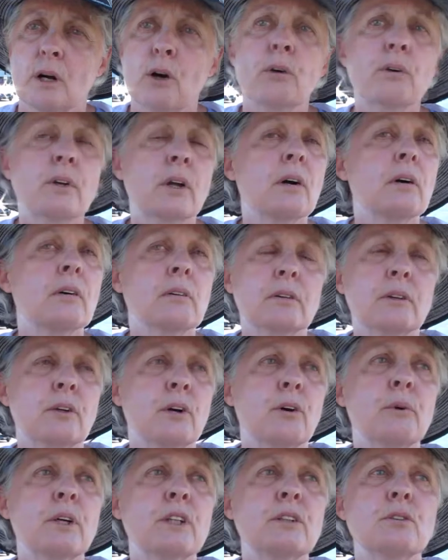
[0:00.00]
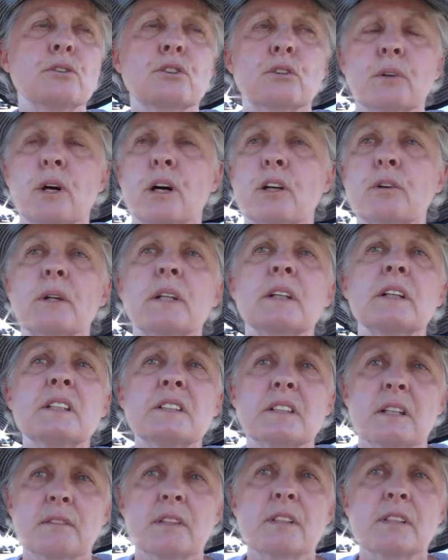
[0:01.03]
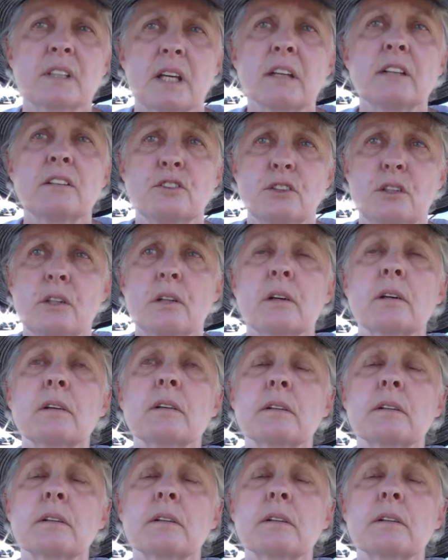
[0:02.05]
Oh, no. We do Toronto at least every second year.